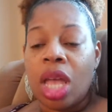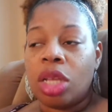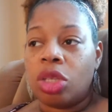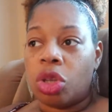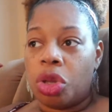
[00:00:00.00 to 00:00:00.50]

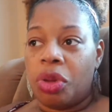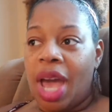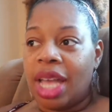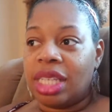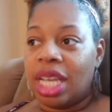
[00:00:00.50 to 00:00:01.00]
so you
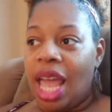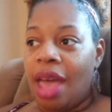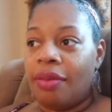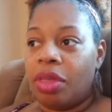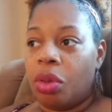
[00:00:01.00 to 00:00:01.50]
guys can
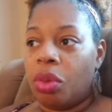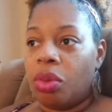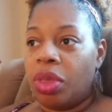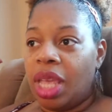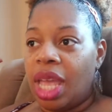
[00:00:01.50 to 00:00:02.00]
have
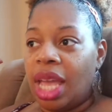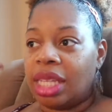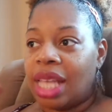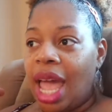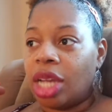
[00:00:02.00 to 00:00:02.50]
the
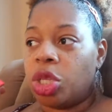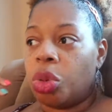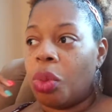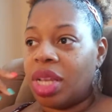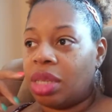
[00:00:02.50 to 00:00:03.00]
exact
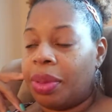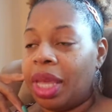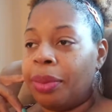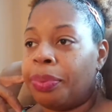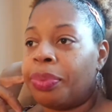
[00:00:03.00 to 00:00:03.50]
recipe.